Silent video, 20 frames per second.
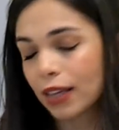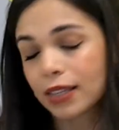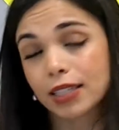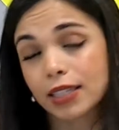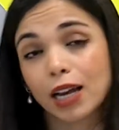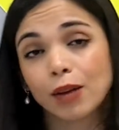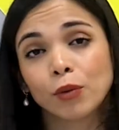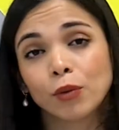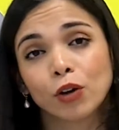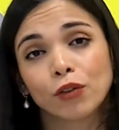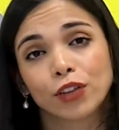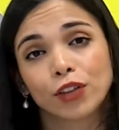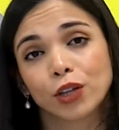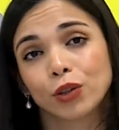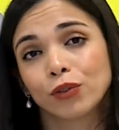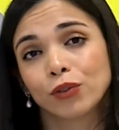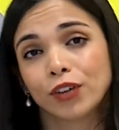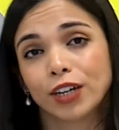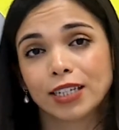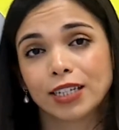Some of the
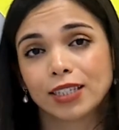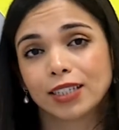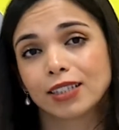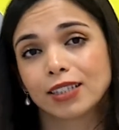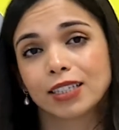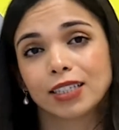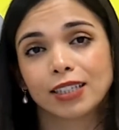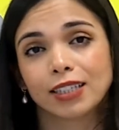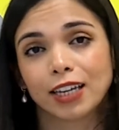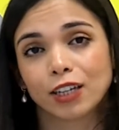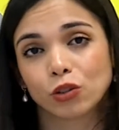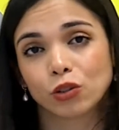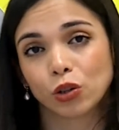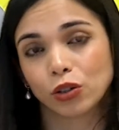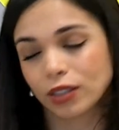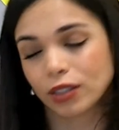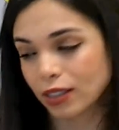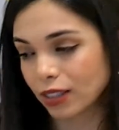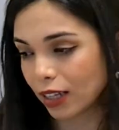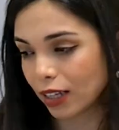universities, they
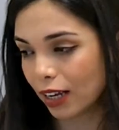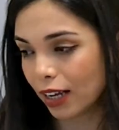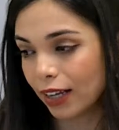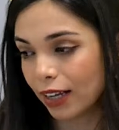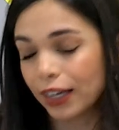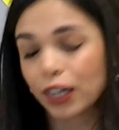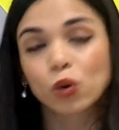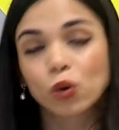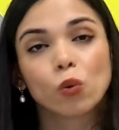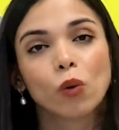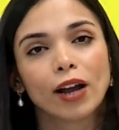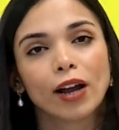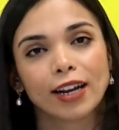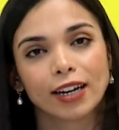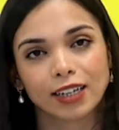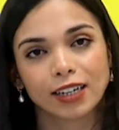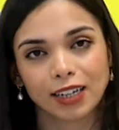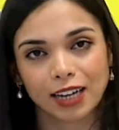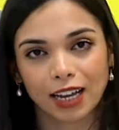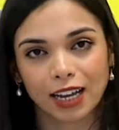don't
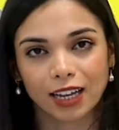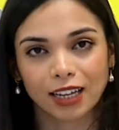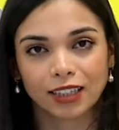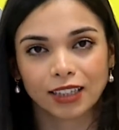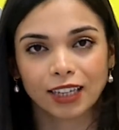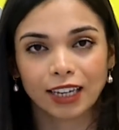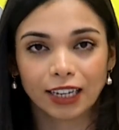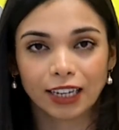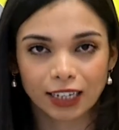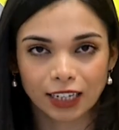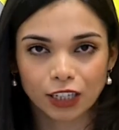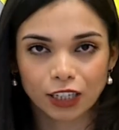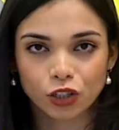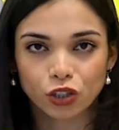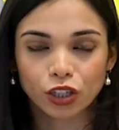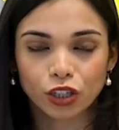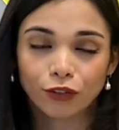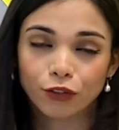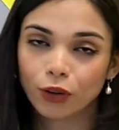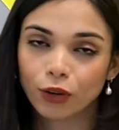require an
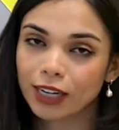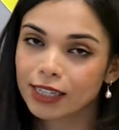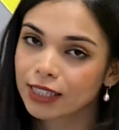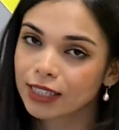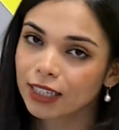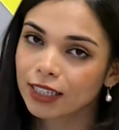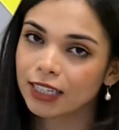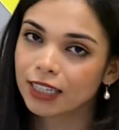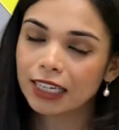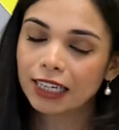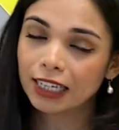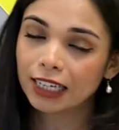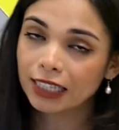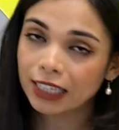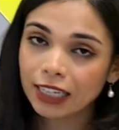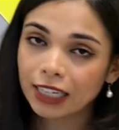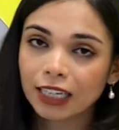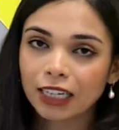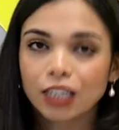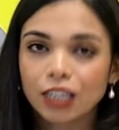English. If you are studying
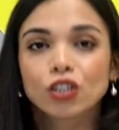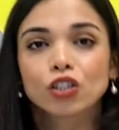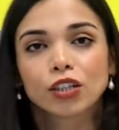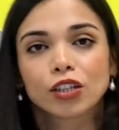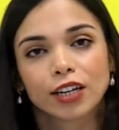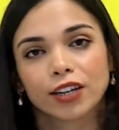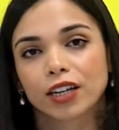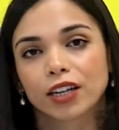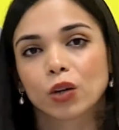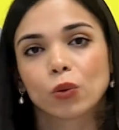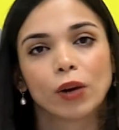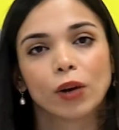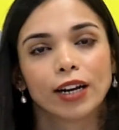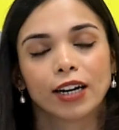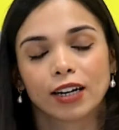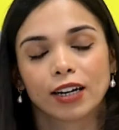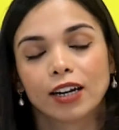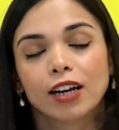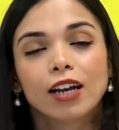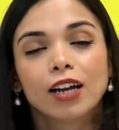in English, they
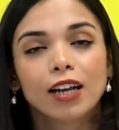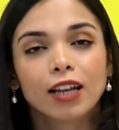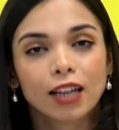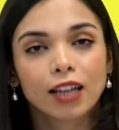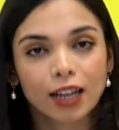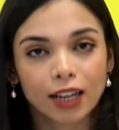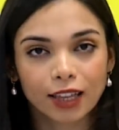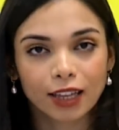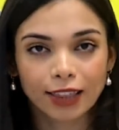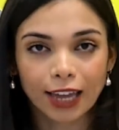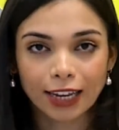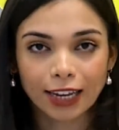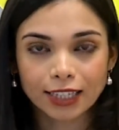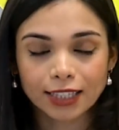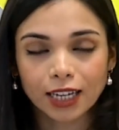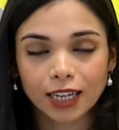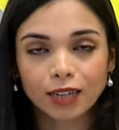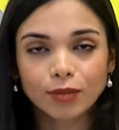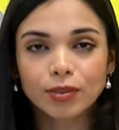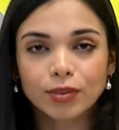require the
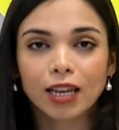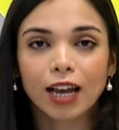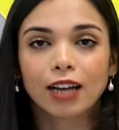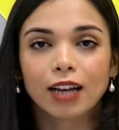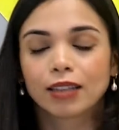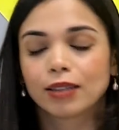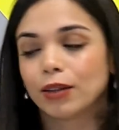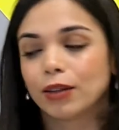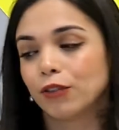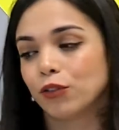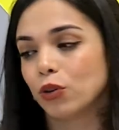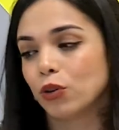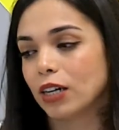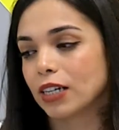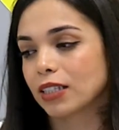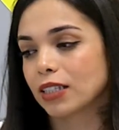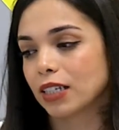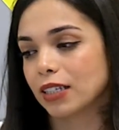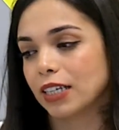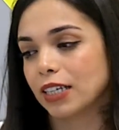exams. And if you
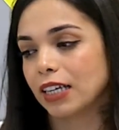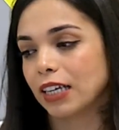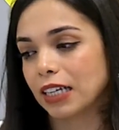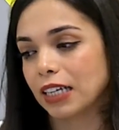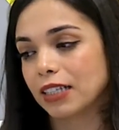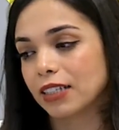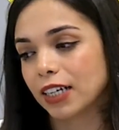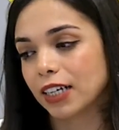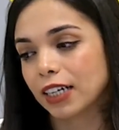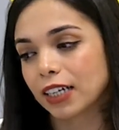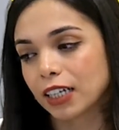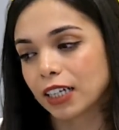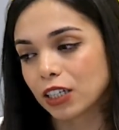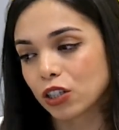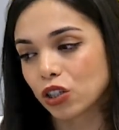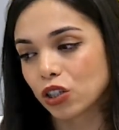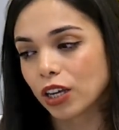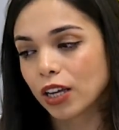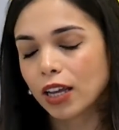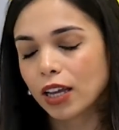are studying in
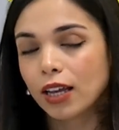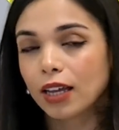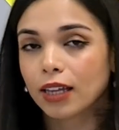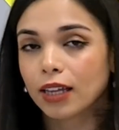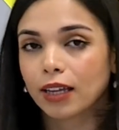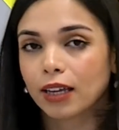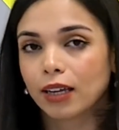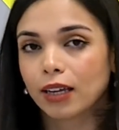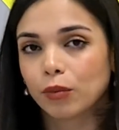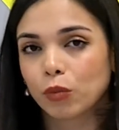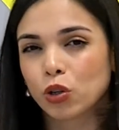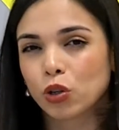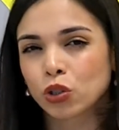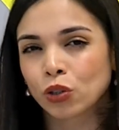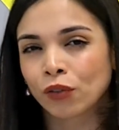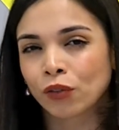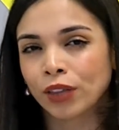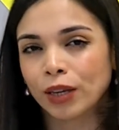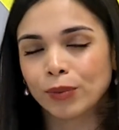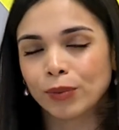Turkish,
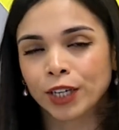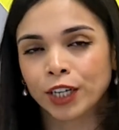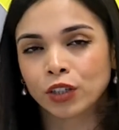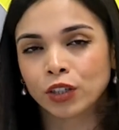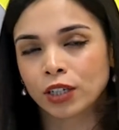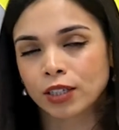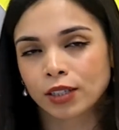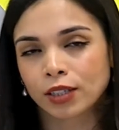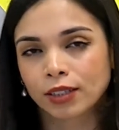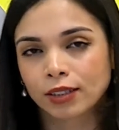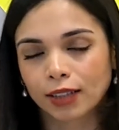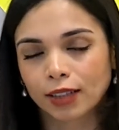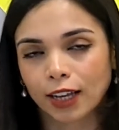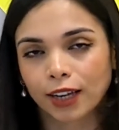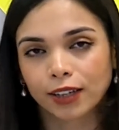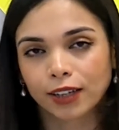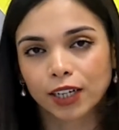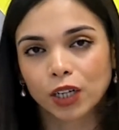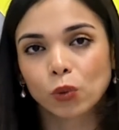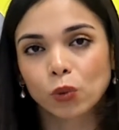most of them, they doesn't
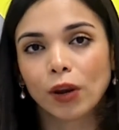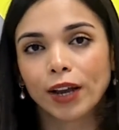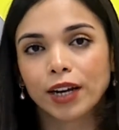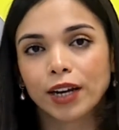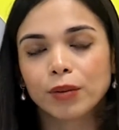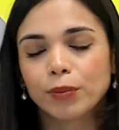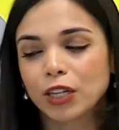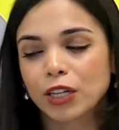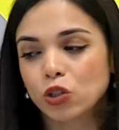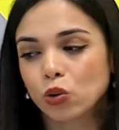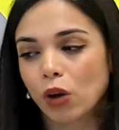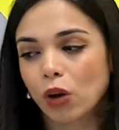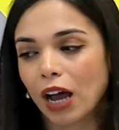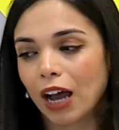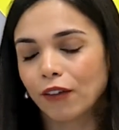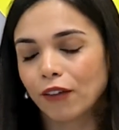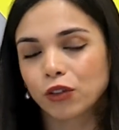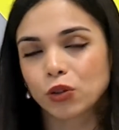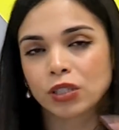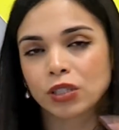like require, but you
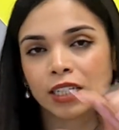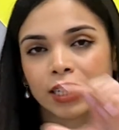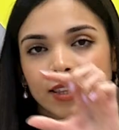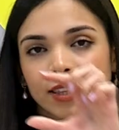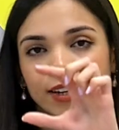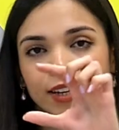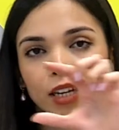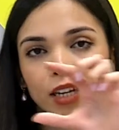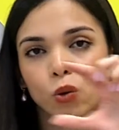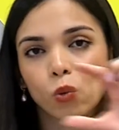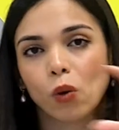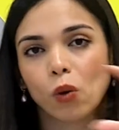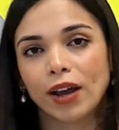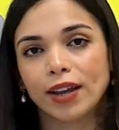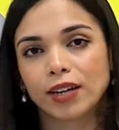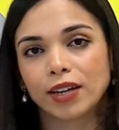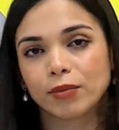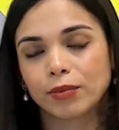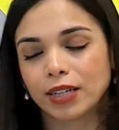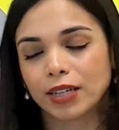have to see the
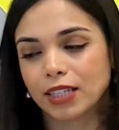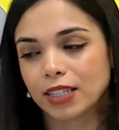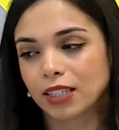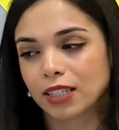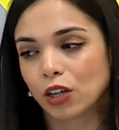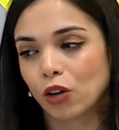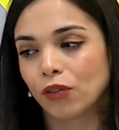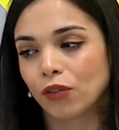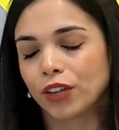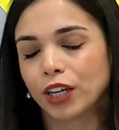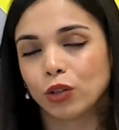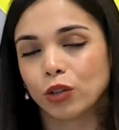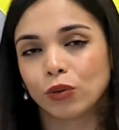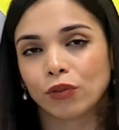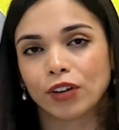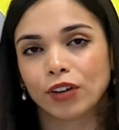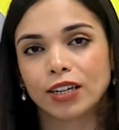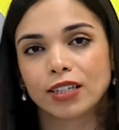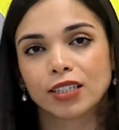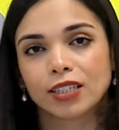requirements of the
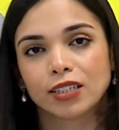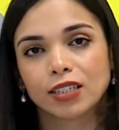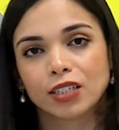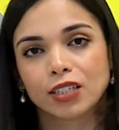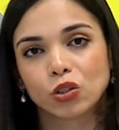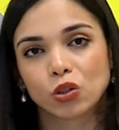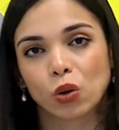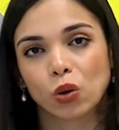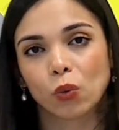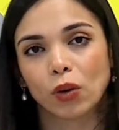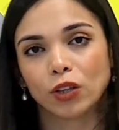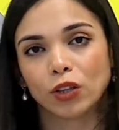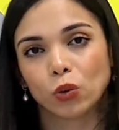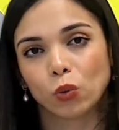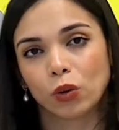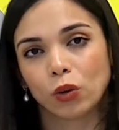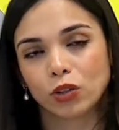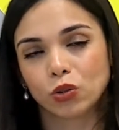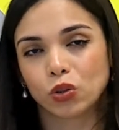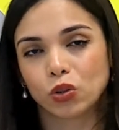university. So when
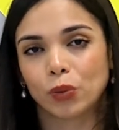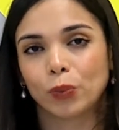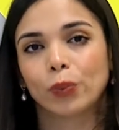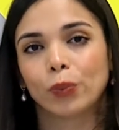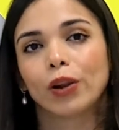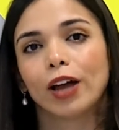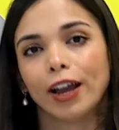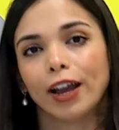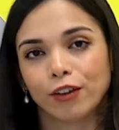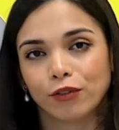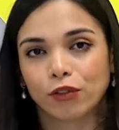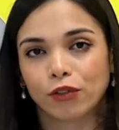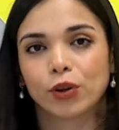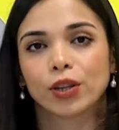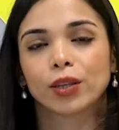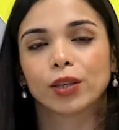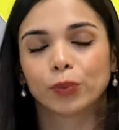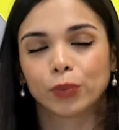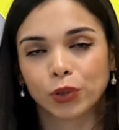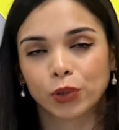you want to apply
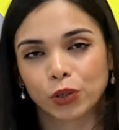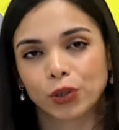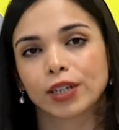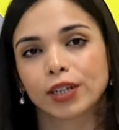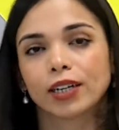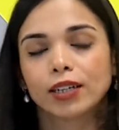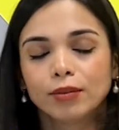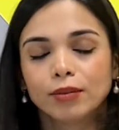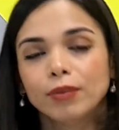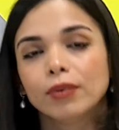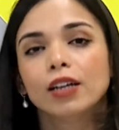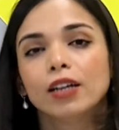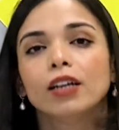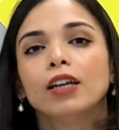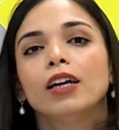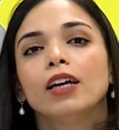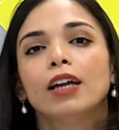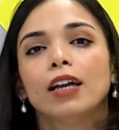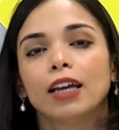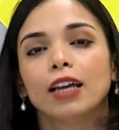for the program,
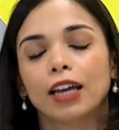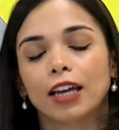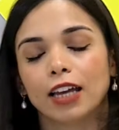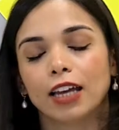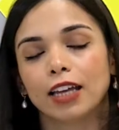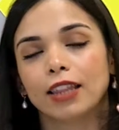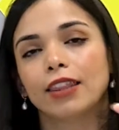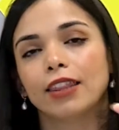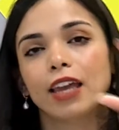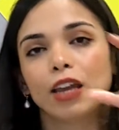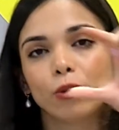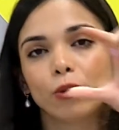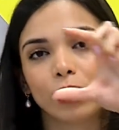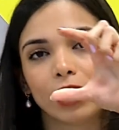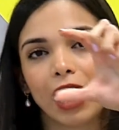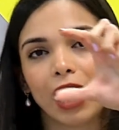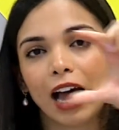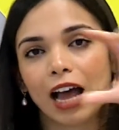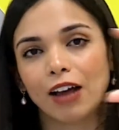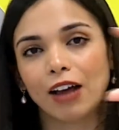they
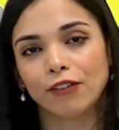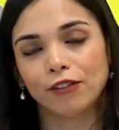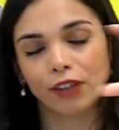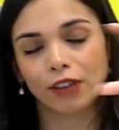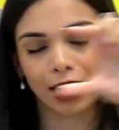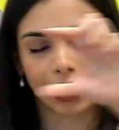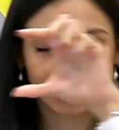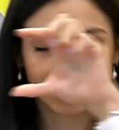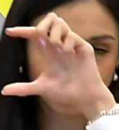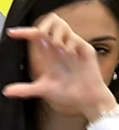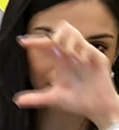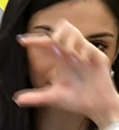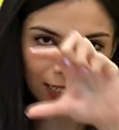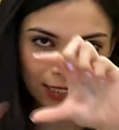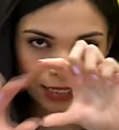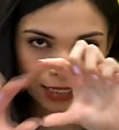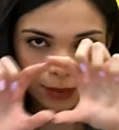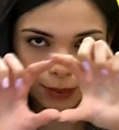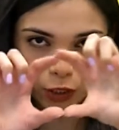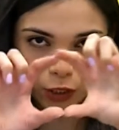will have a
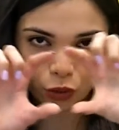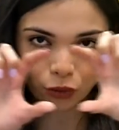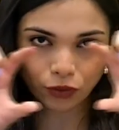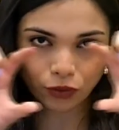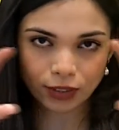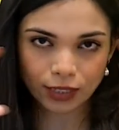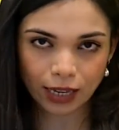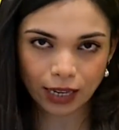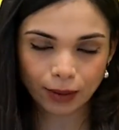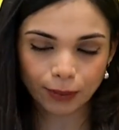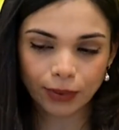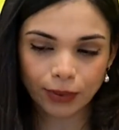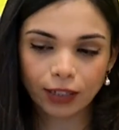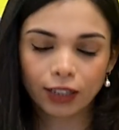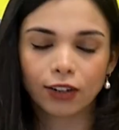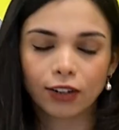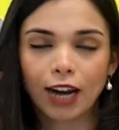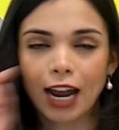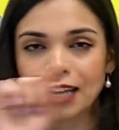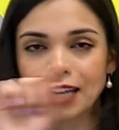little bit of
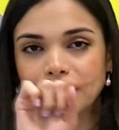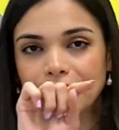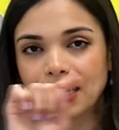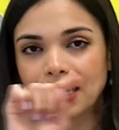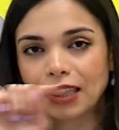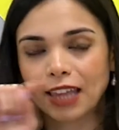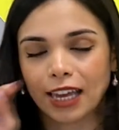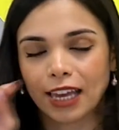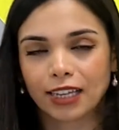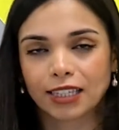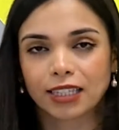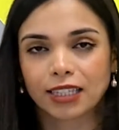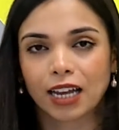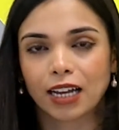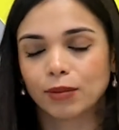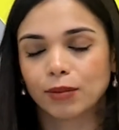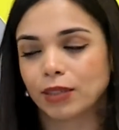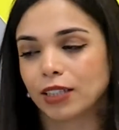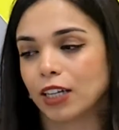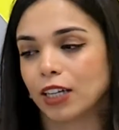table writing the
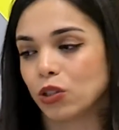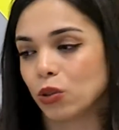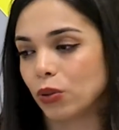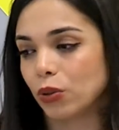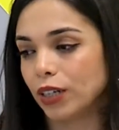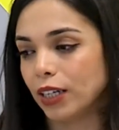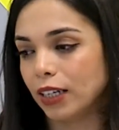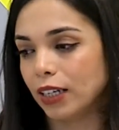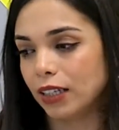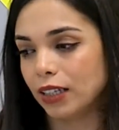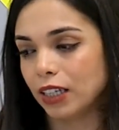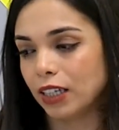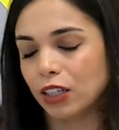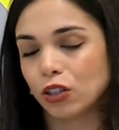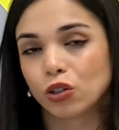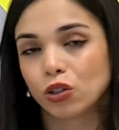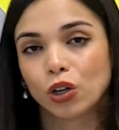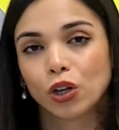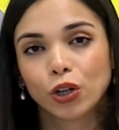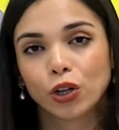exams that you really
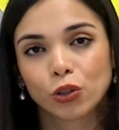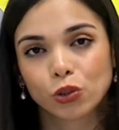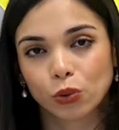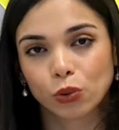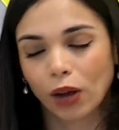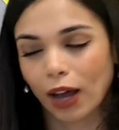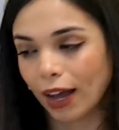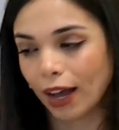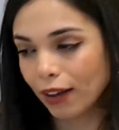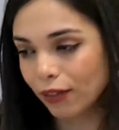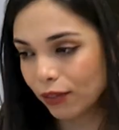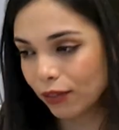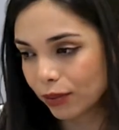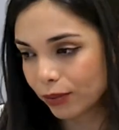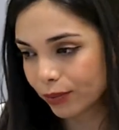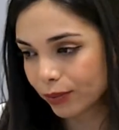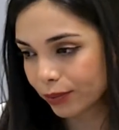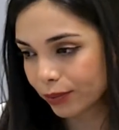need to have.